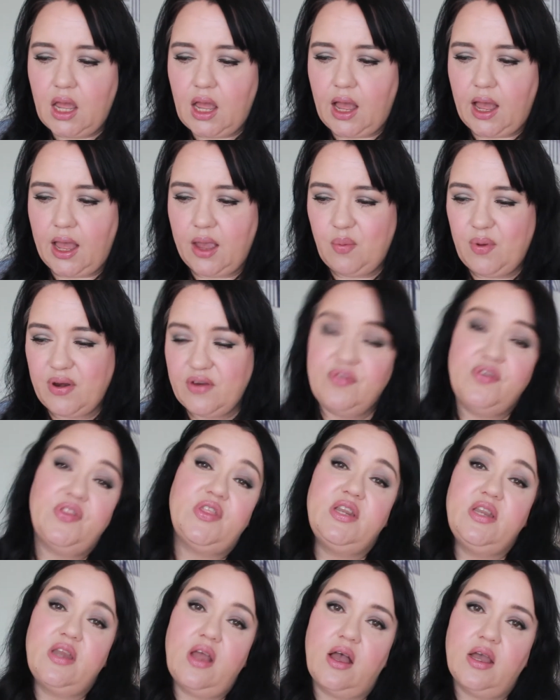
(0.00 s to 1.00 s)
I went for
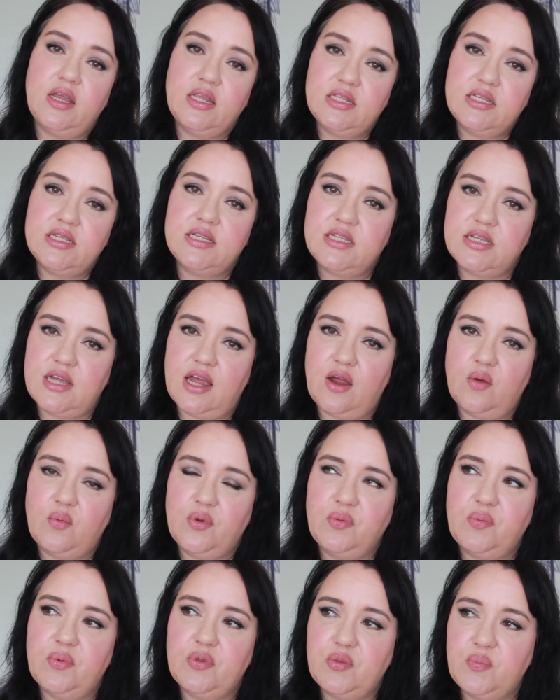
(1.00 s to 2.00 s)
the nine to start
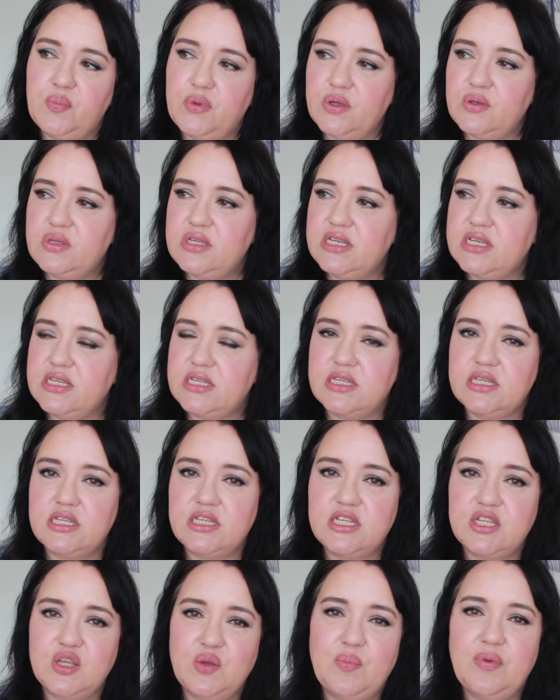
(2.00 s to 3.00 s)
with, but the beauty is it's
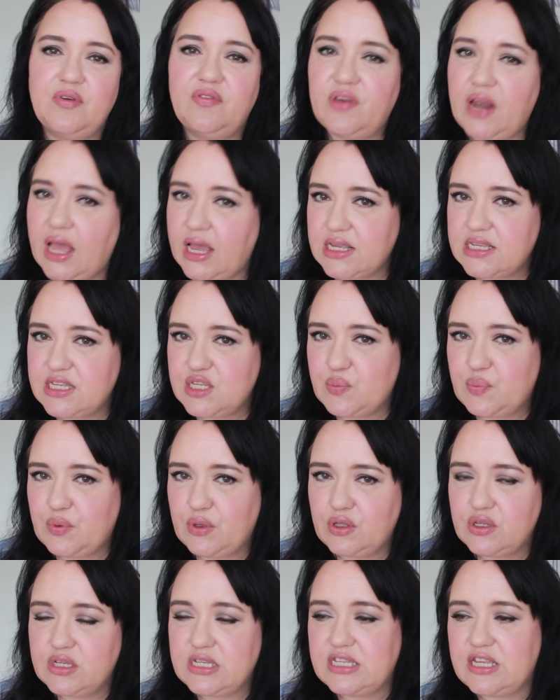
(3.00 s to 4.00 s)
super
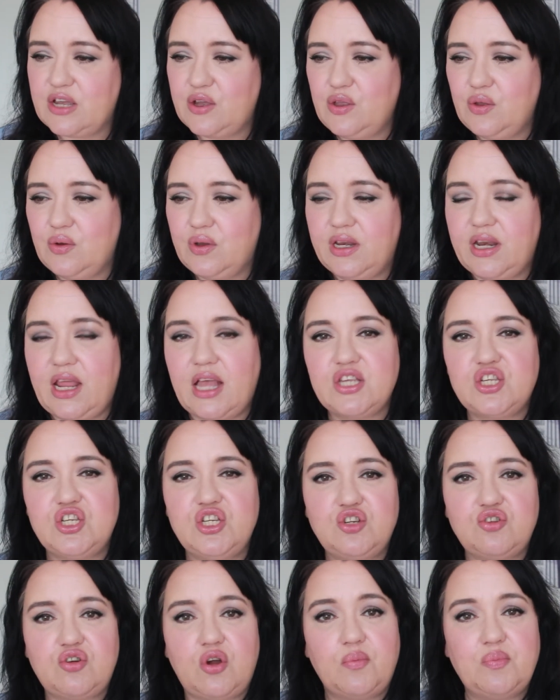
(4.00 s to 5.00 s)
flexible, so you can
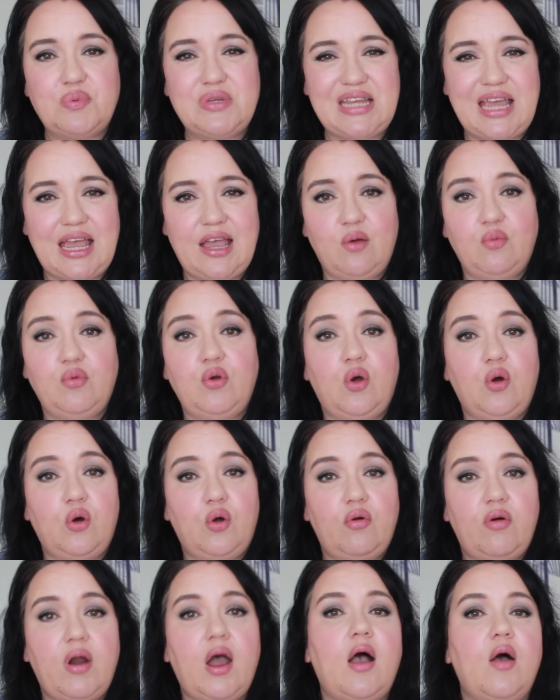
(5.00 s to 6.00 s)
actually drop down
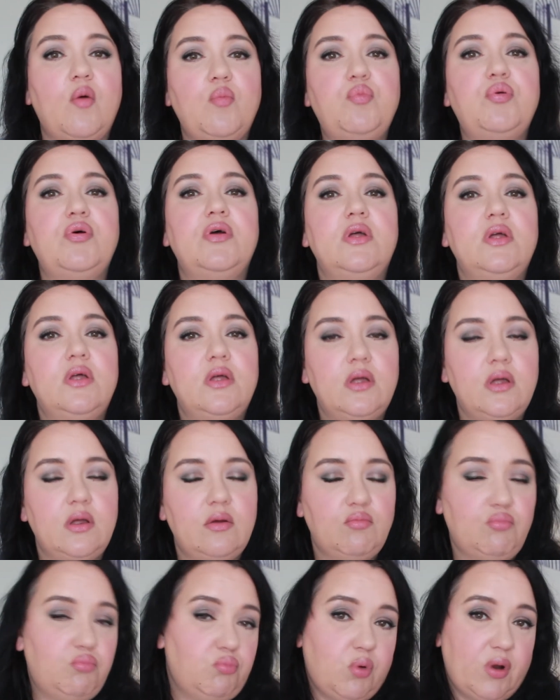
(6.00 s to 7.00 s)
or up,
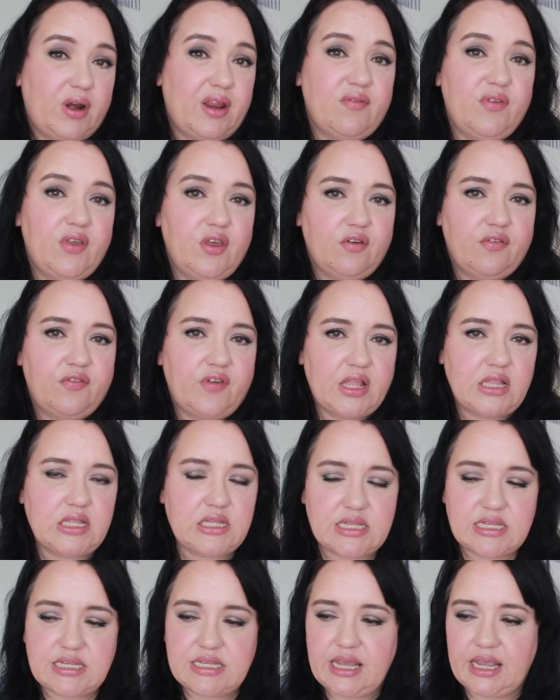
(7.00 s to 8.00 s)
whatever your
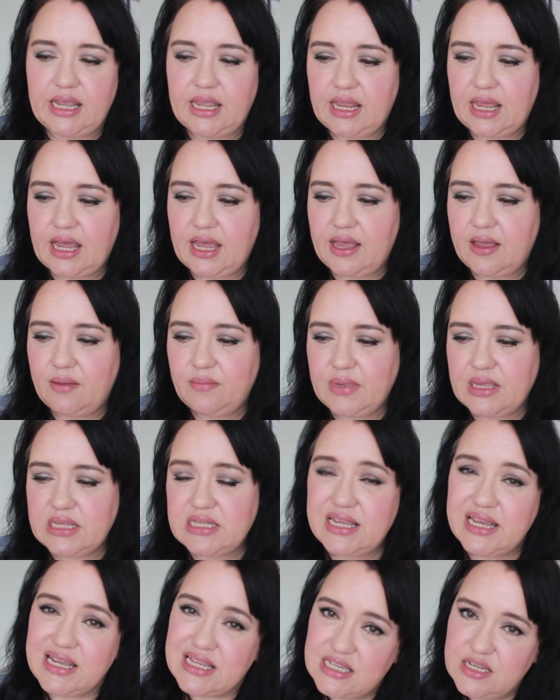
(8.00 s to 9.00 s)
fancy.
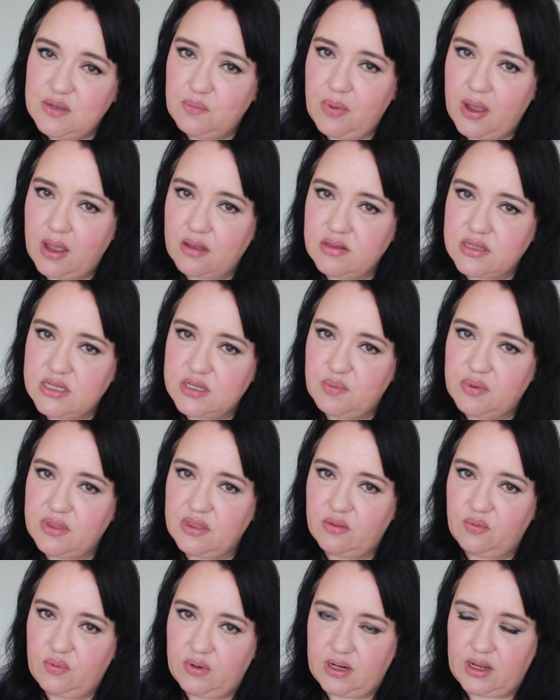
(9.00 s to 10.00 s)
It's £18 a
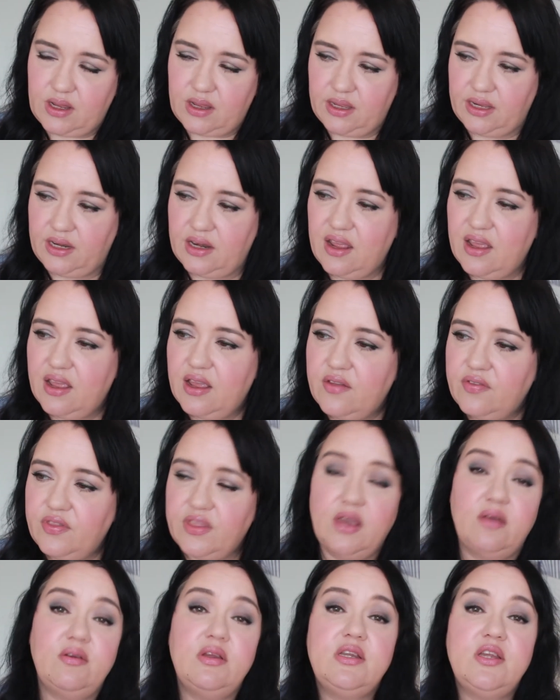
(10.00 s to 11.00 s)
month for nine.
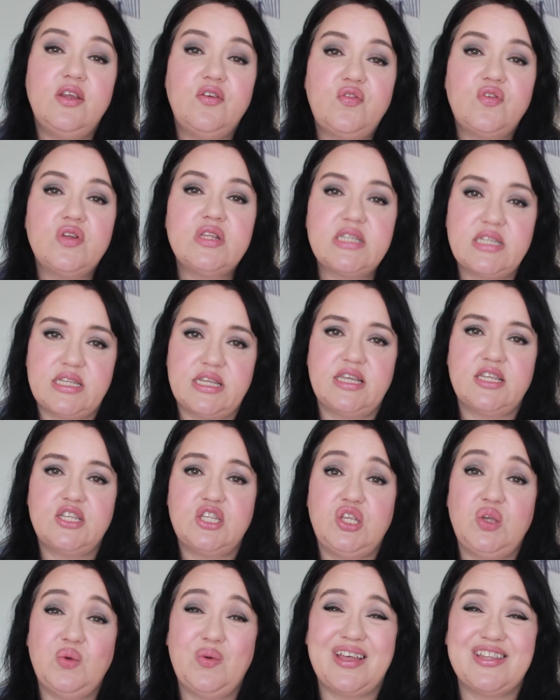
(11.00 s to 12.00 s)
The only difference
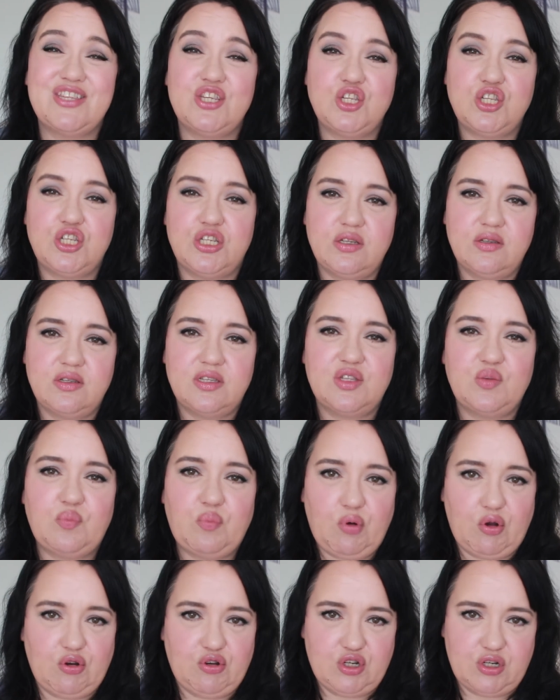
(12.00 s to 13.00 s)
is you get to choose the
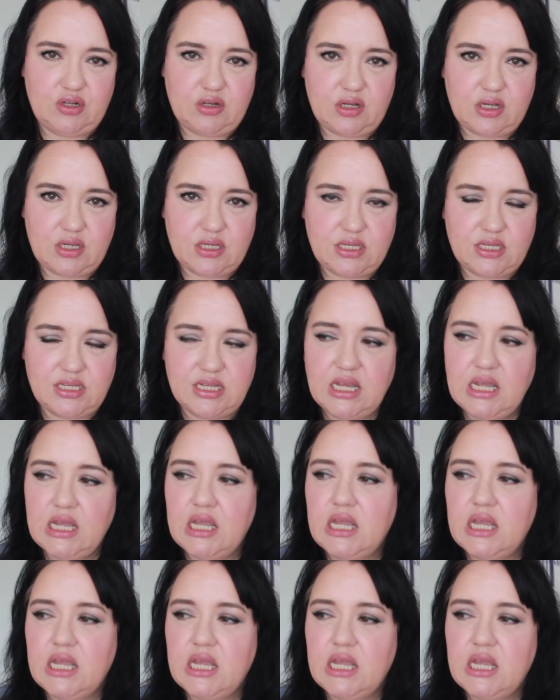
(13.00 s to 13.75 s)
products.